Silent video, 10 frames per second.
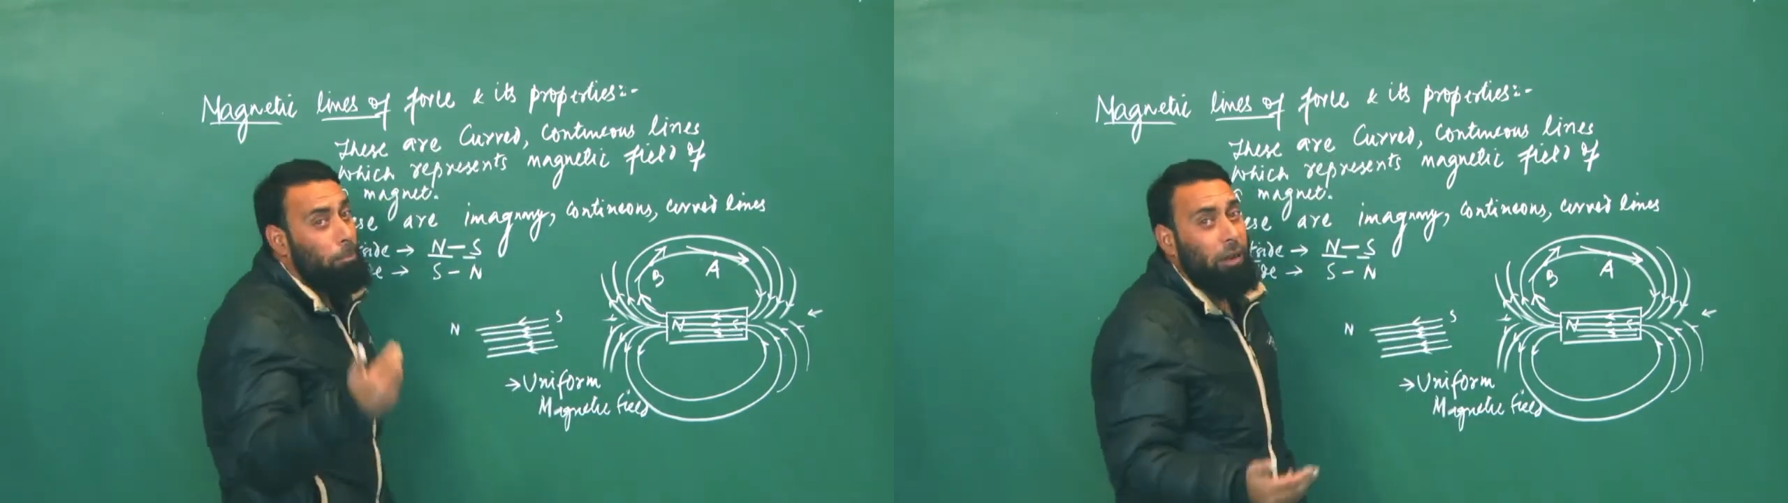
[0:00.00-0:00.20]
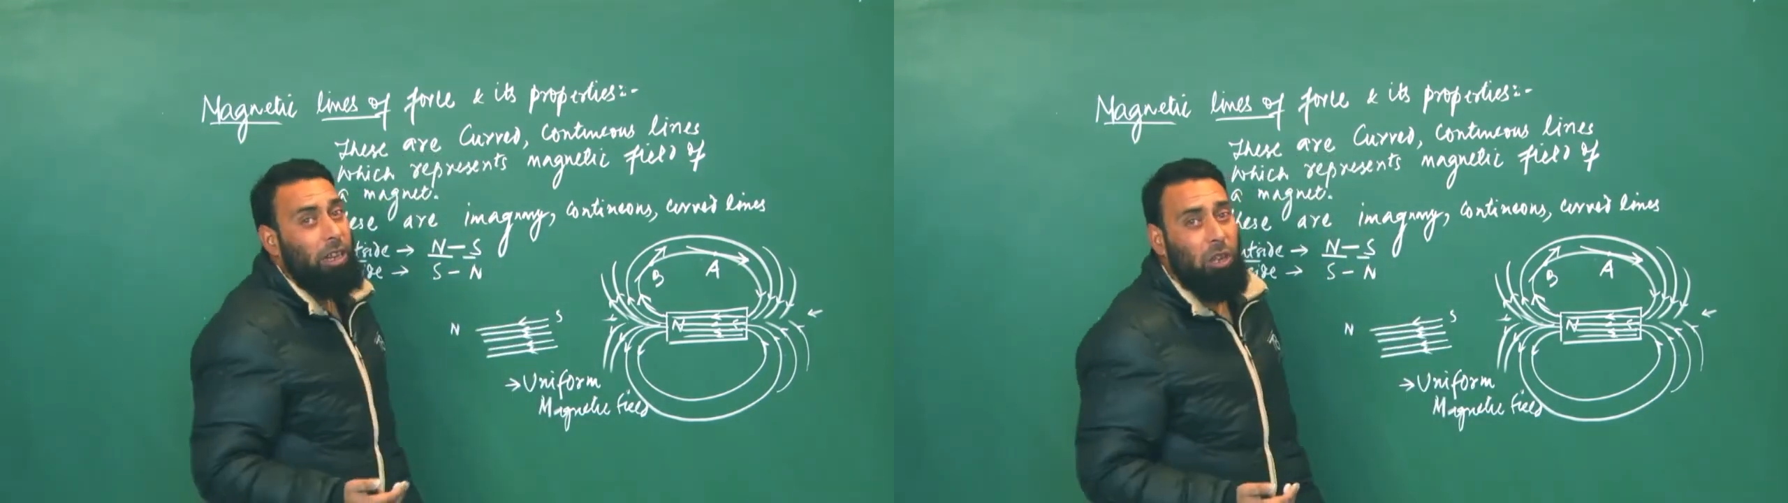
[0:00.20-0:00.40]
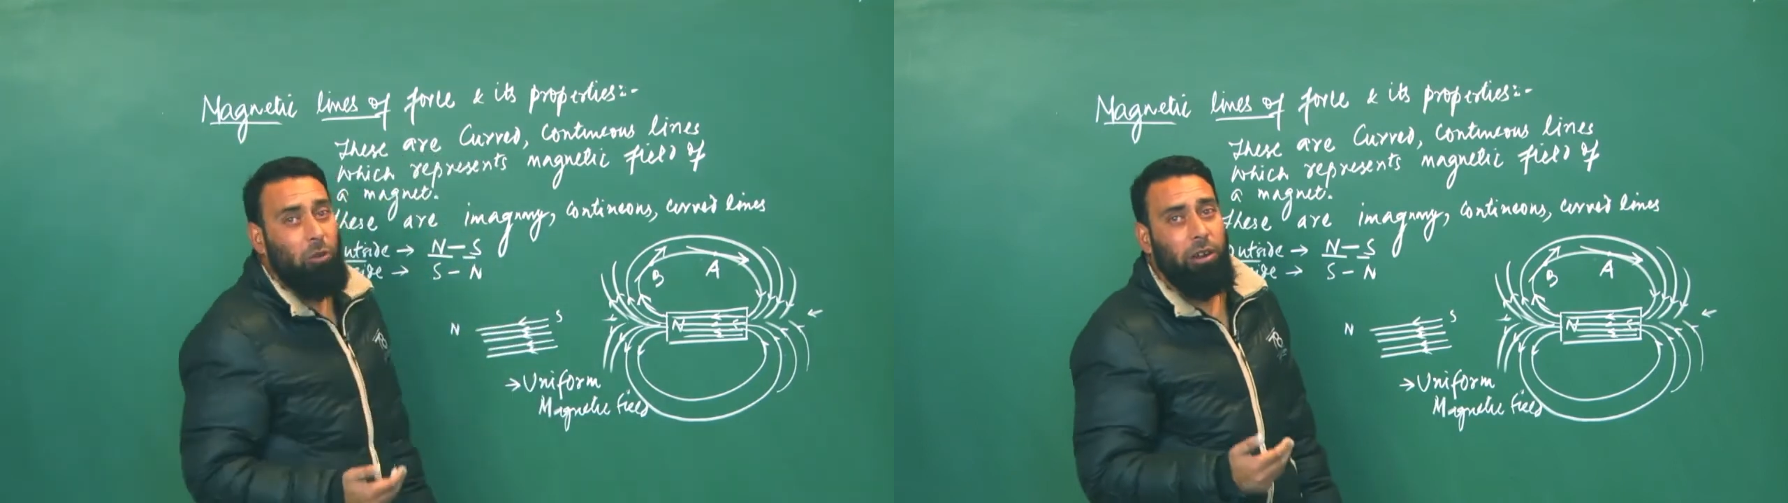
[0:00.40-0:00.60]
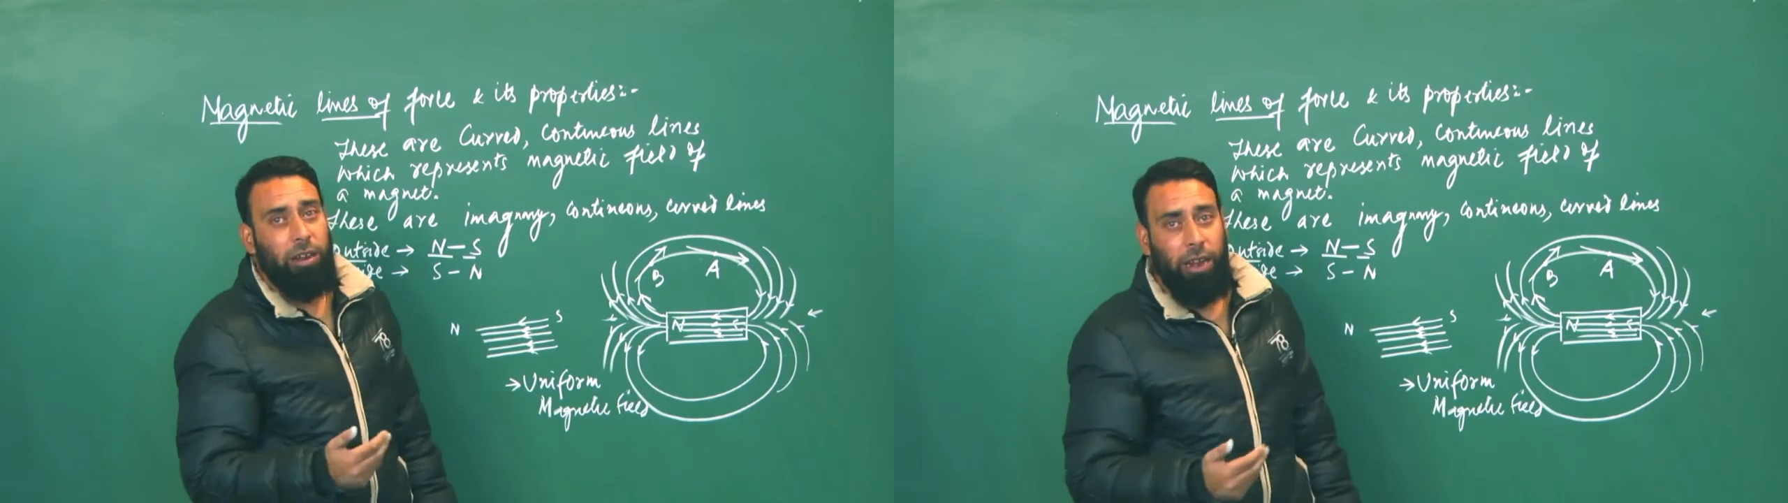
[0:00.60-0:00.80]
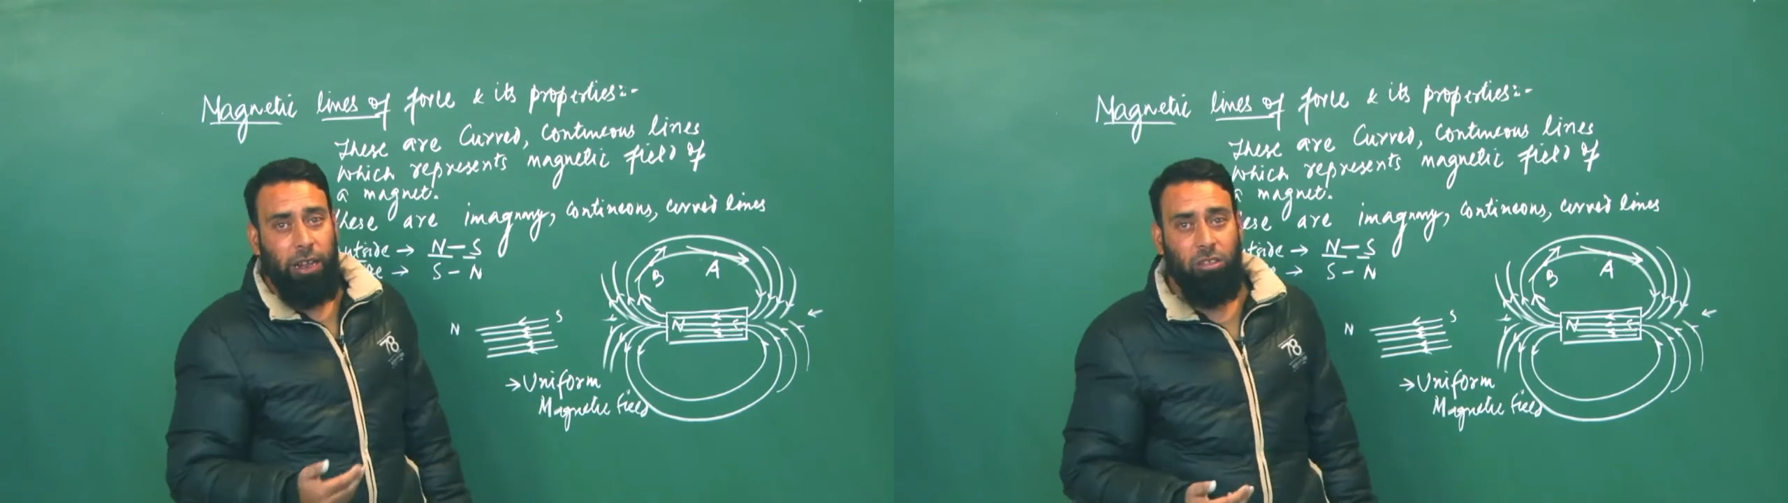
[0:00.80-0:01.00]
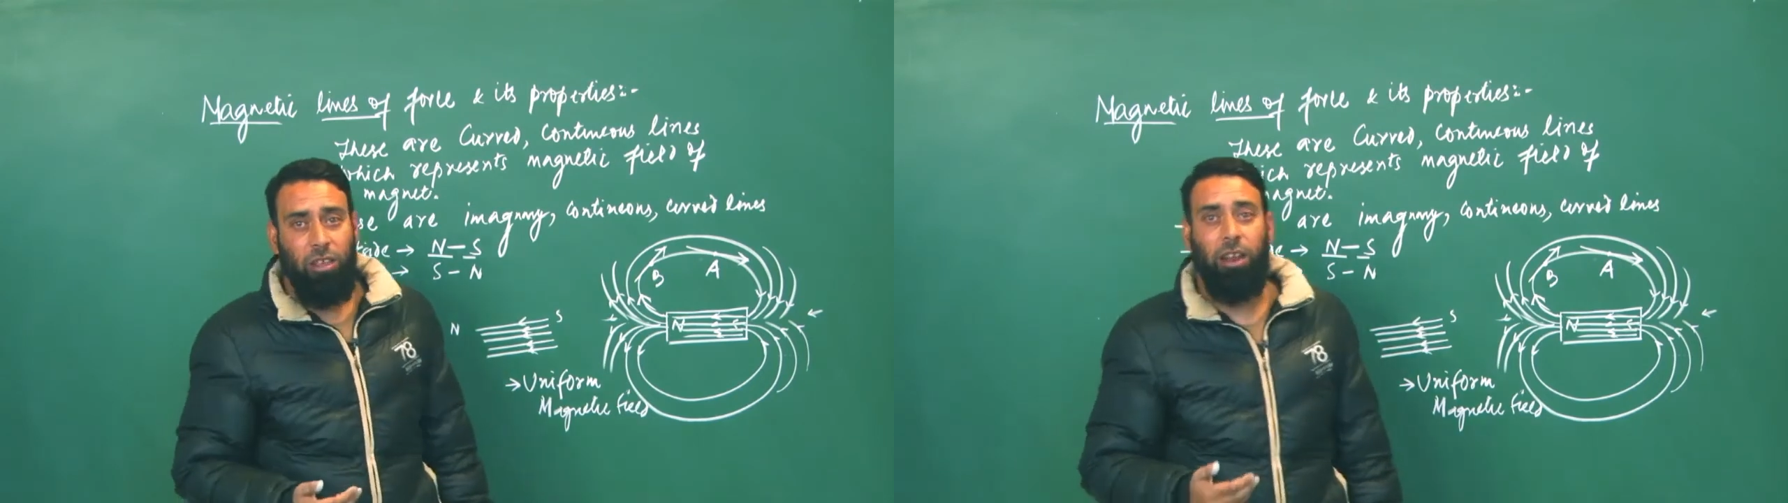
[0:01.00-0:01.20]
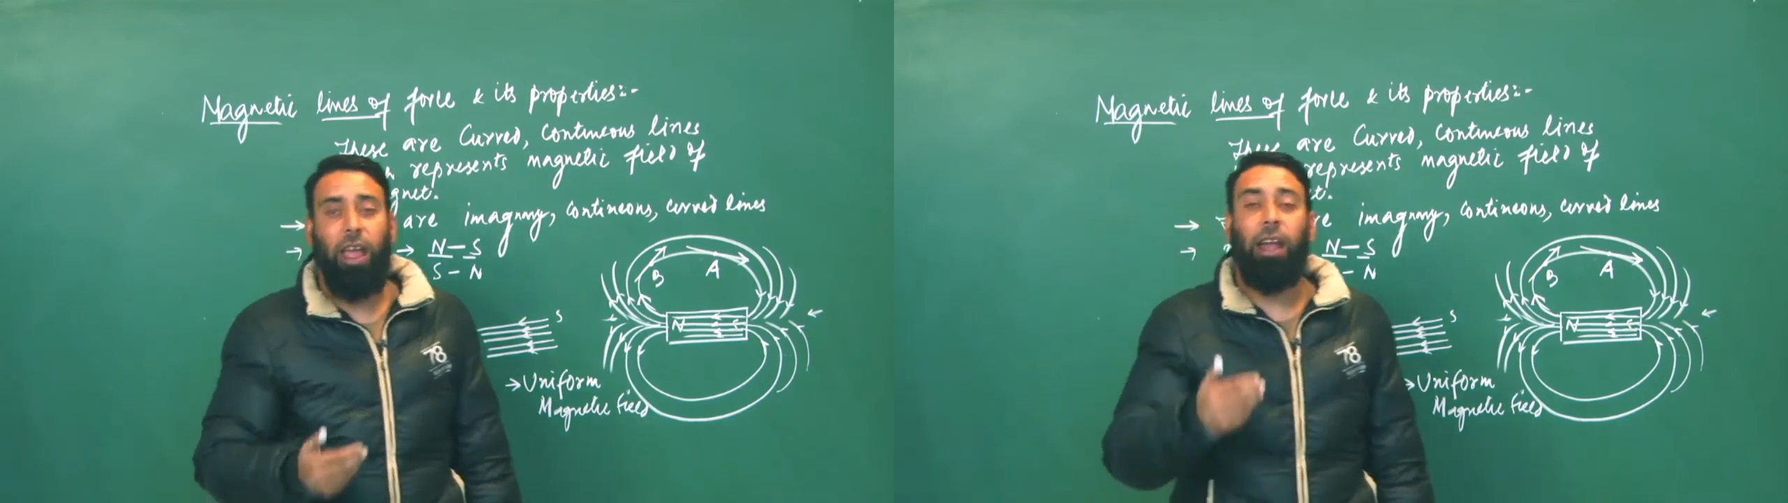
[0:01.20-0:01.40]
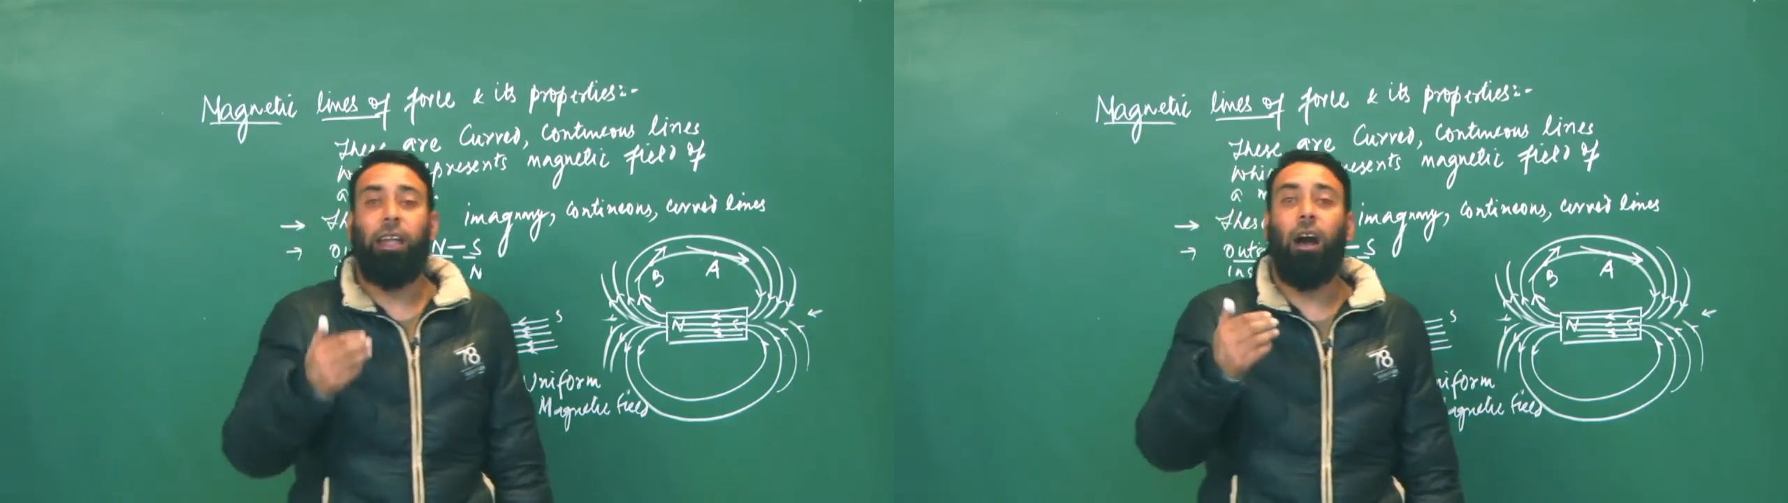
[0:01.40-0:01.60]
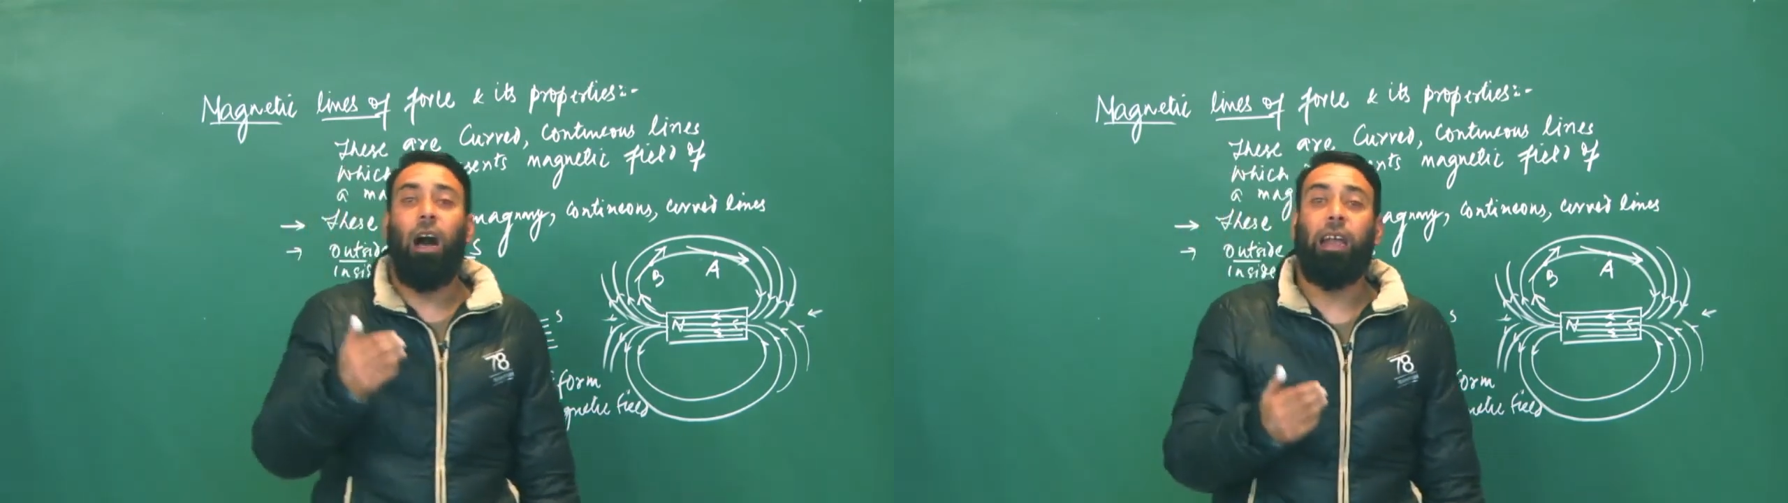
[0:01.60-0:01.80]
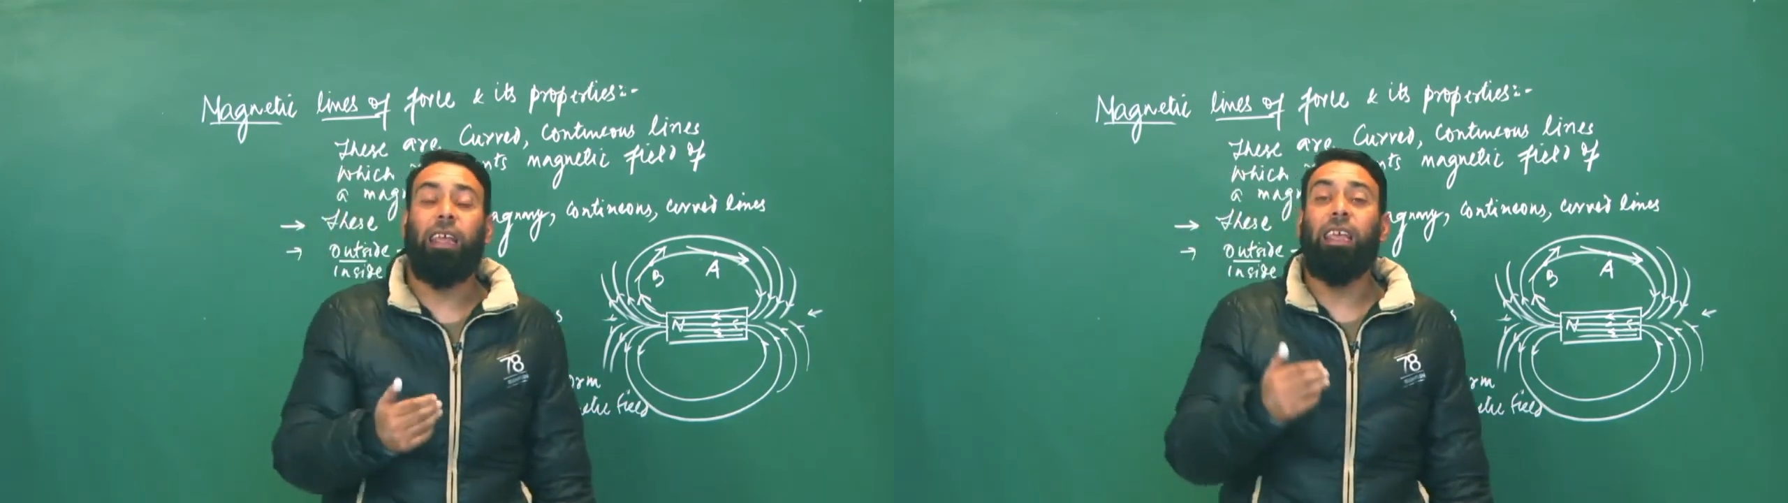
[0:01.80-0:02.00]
particular direction and are